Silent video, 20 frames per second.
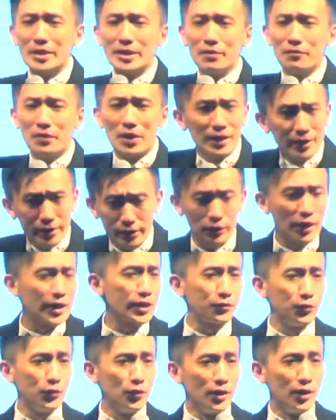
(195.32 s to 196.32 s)
is it very
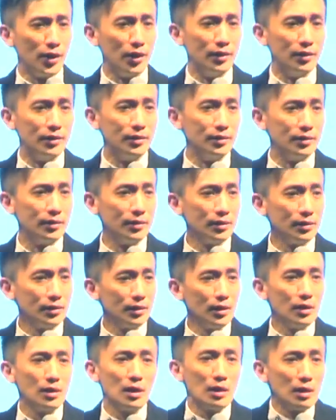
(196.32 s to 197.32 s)
stressful or not?
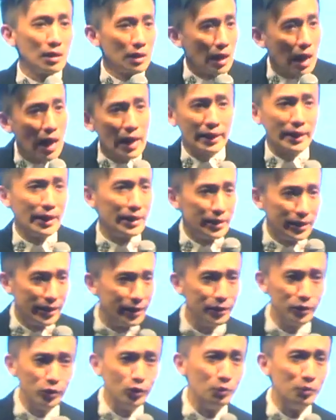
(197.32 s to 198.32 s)
Yeah. I can
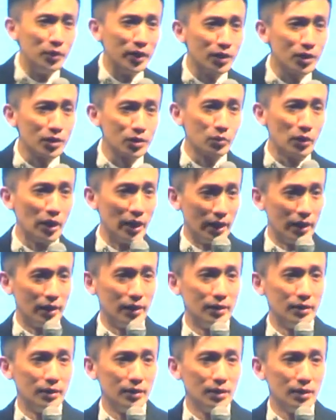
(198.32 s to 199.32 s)
hear you, because why?
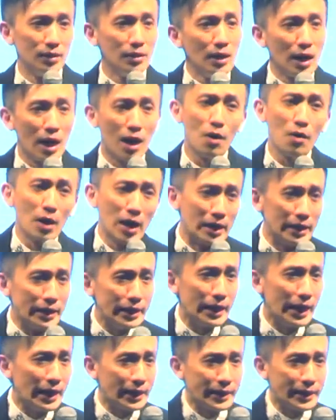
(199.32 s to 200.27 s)
How I lead